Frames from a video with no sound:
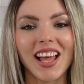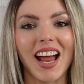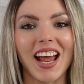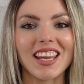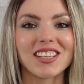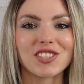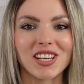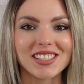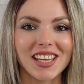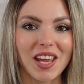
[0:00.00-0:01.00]
I
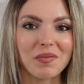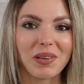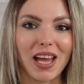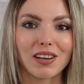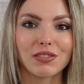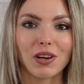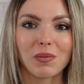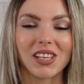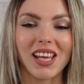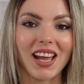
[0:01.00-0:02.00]
just came back
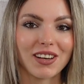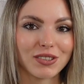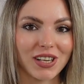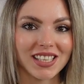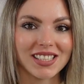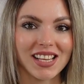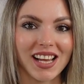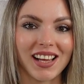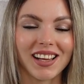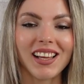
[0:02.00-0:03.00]
from the
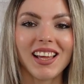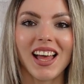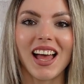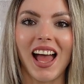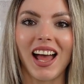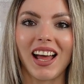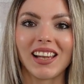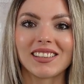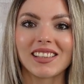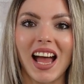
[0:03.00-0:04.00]
hairdresser
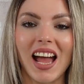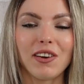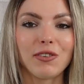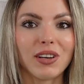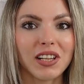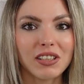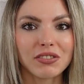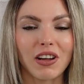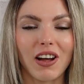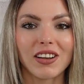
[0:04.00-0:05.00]
and I really
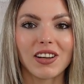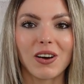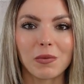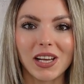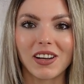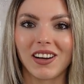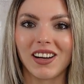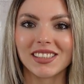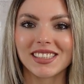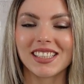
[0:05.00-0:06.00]
thought, oh my
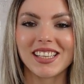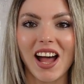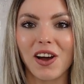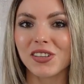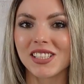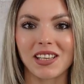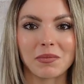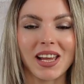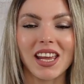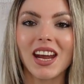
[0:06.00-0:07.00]
god, now that
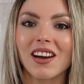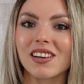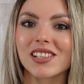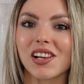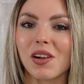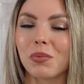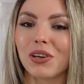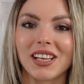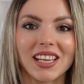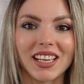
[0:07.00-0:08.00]
my hair is all
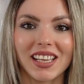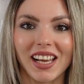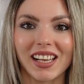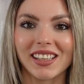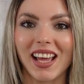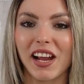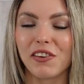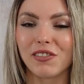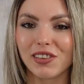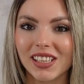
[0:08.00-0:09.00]
pretty again, I
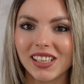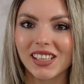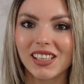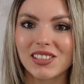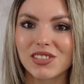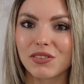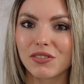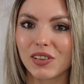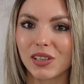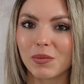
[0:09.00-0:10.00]
really need to
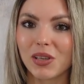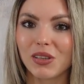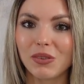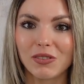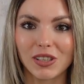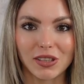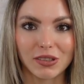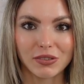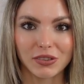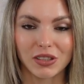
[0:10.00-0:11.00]
film a new video
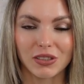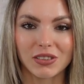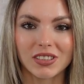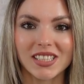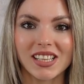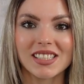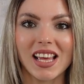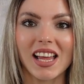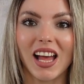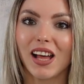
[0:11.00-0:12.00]
for you since
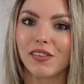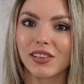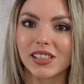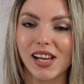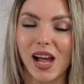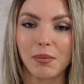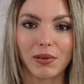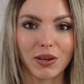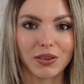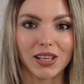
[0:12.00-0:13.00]
I haven't
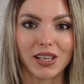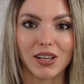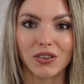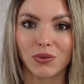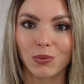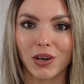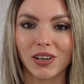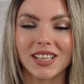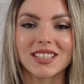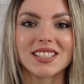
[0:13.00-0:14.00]
uploaded a new one
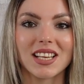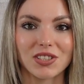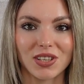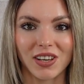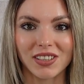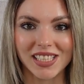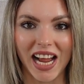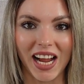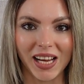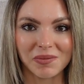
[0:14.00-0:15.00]
in such a long
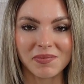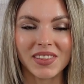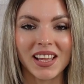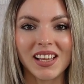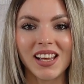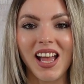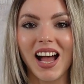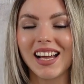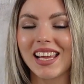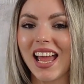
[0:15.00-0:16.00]
time.
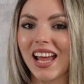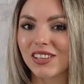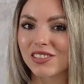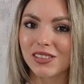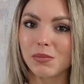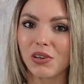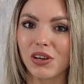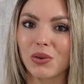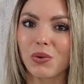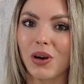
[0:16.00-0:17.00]
I actually
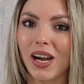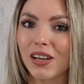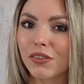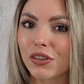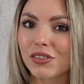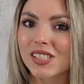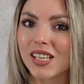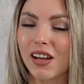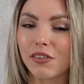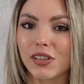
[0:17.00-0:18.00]
bought quite a few
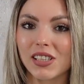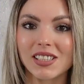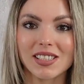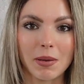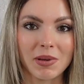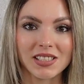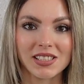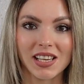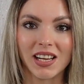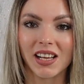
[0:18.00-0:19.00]
stuff in the summer
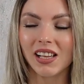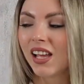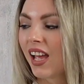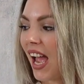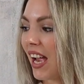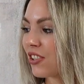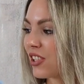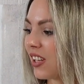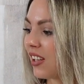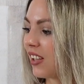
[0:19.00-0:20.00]
sale,
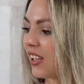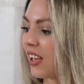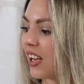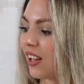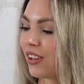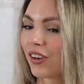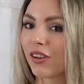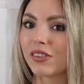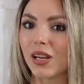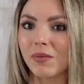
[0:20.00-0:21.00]
actually a lot
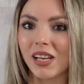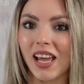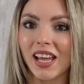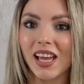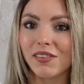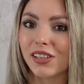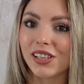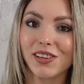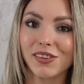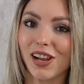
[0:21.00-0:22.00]
of them that I haven't
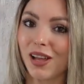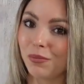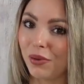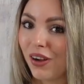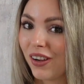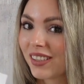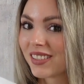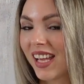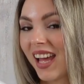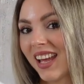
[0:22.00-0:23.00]
even
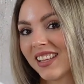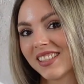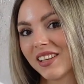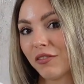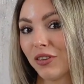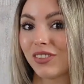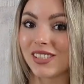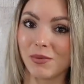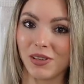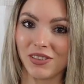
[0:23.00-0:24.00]
unboxed, as a few
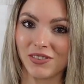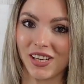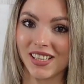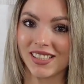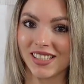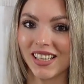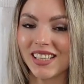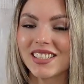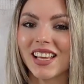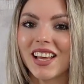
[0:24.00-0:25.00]
Zimmerman dresses.